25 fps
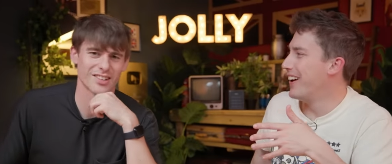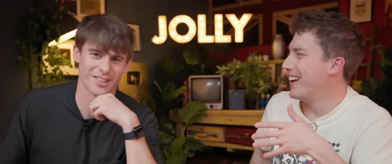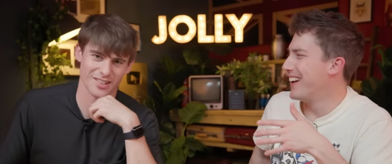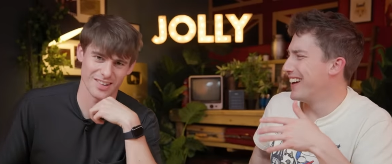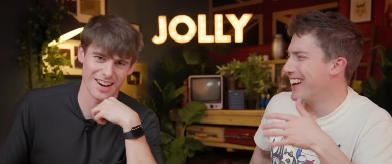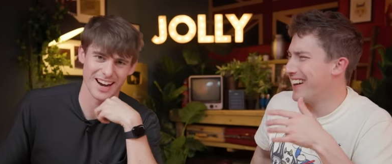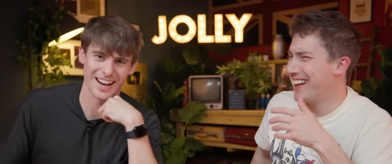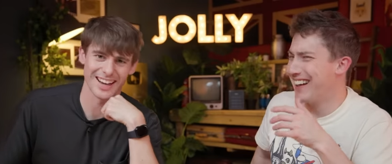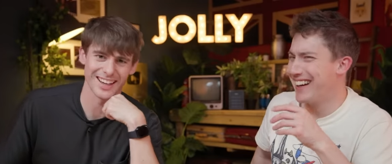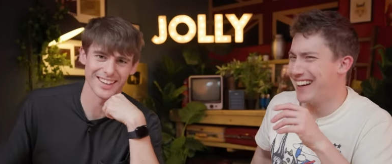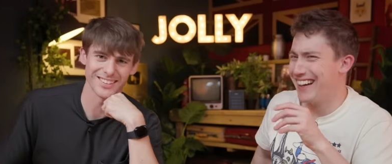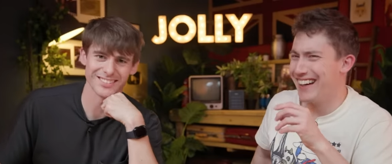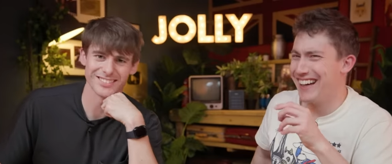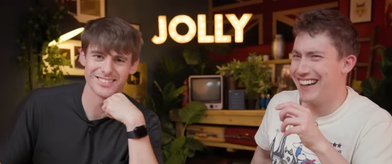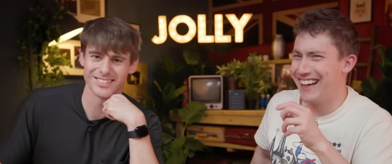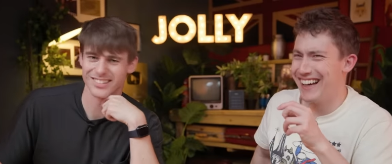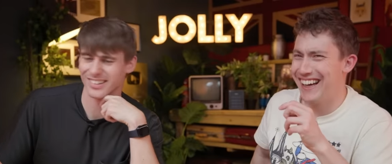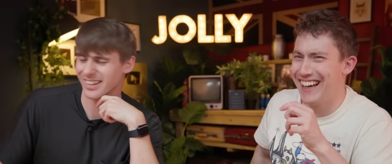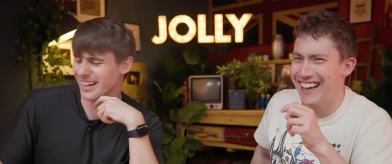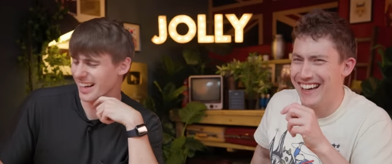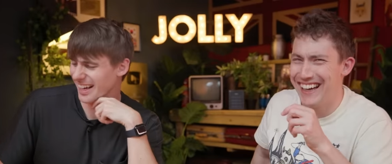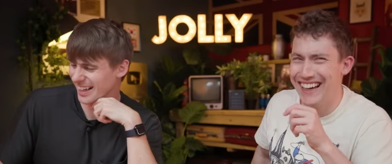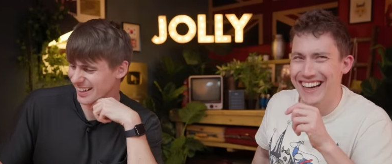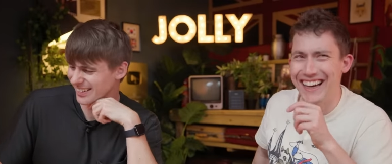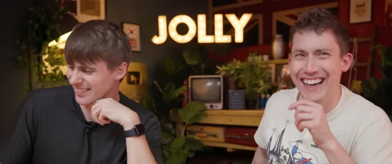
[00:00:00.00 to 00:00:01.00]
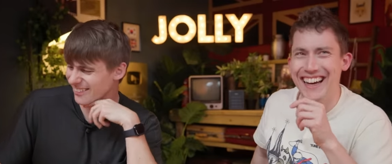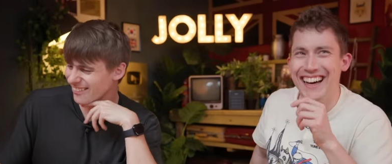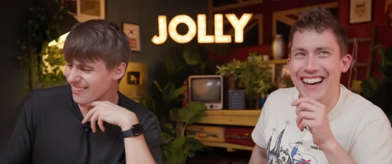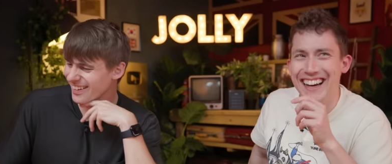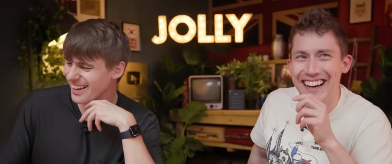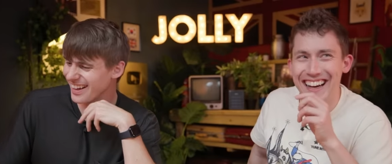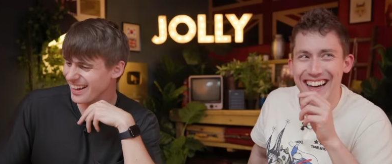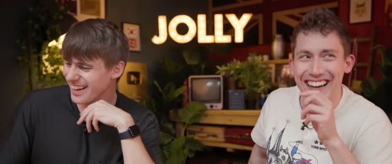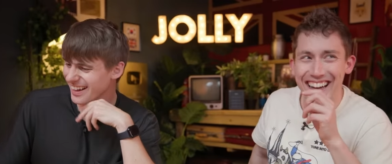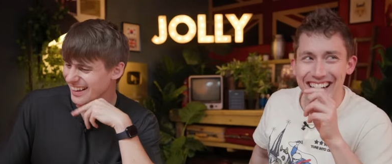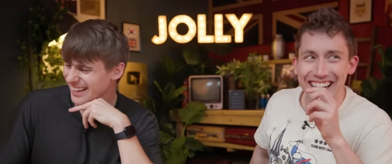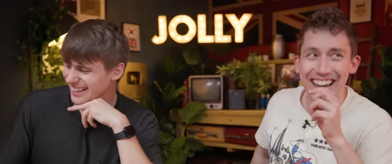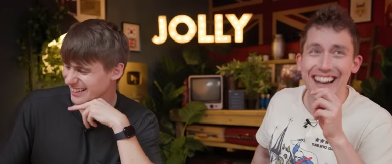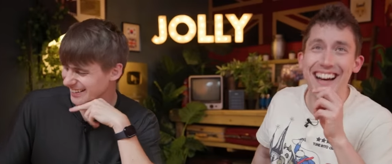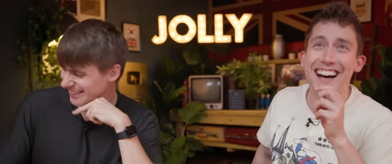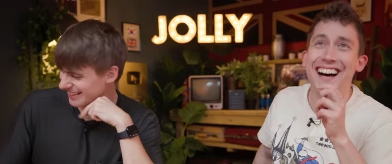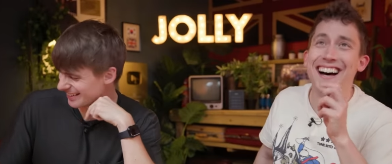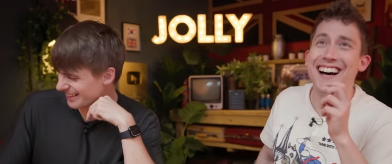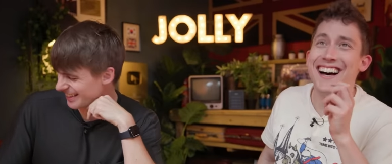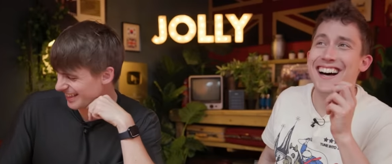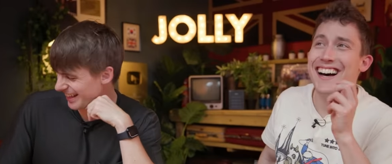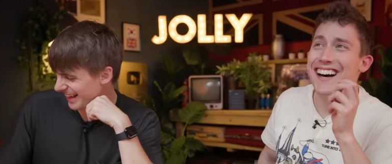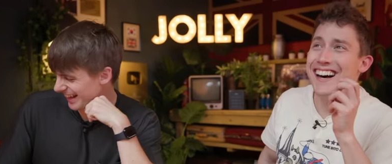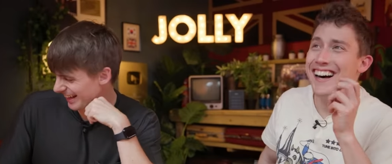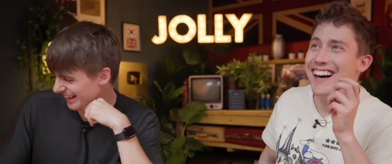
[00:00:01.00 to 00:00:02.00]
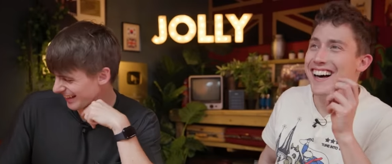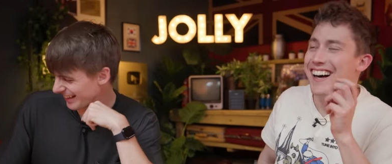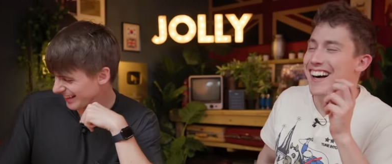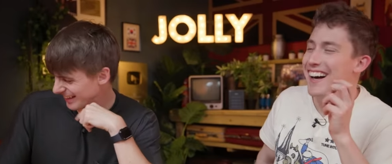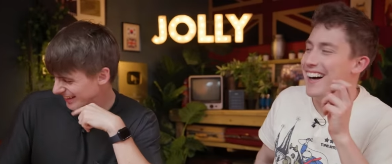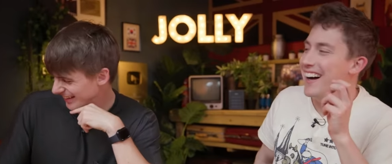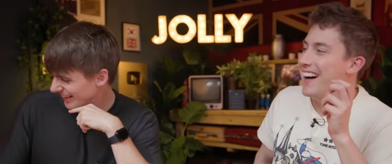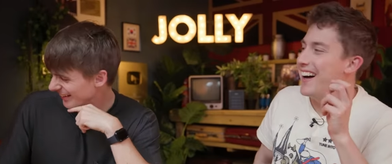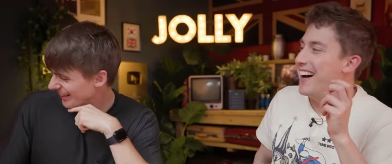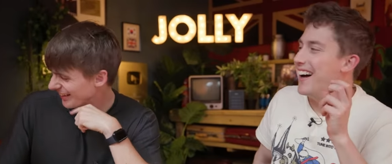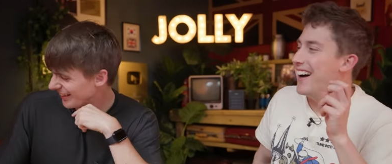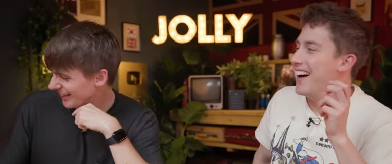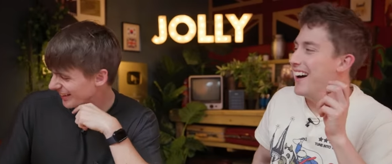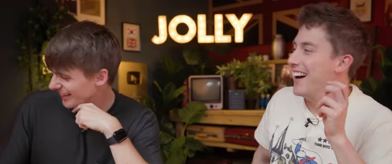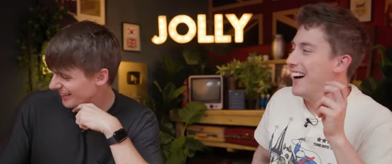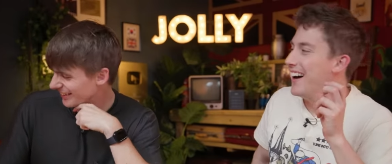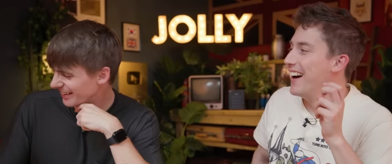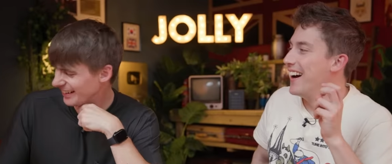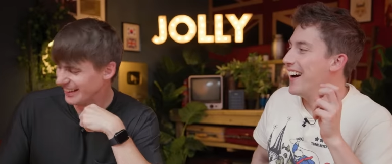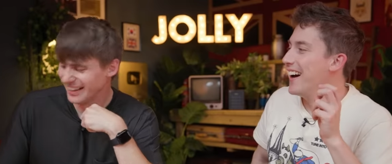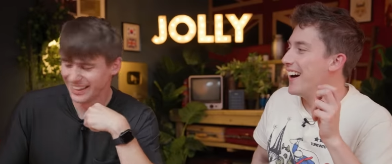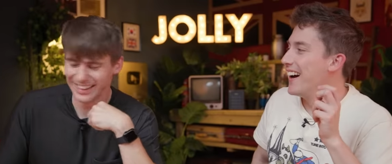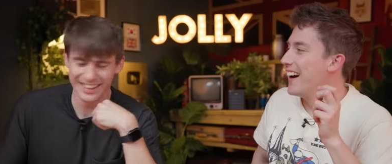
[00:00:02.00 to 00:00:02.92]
Speaker 1: Great, great. Well, thank you.